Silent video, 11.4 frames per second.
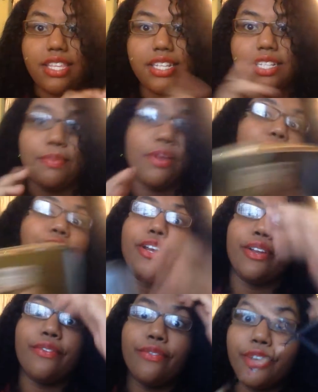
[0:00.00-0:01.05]
these smell
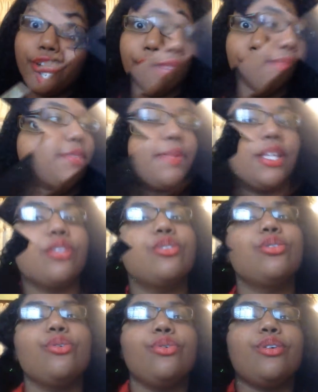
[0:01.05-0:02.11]
very, very smell good.
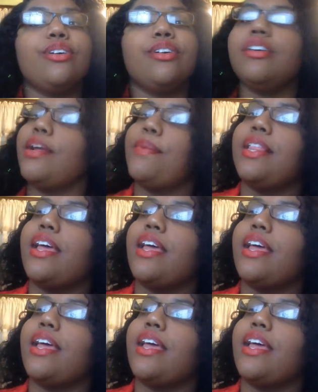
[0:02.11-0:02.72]
good. So and so you gotta be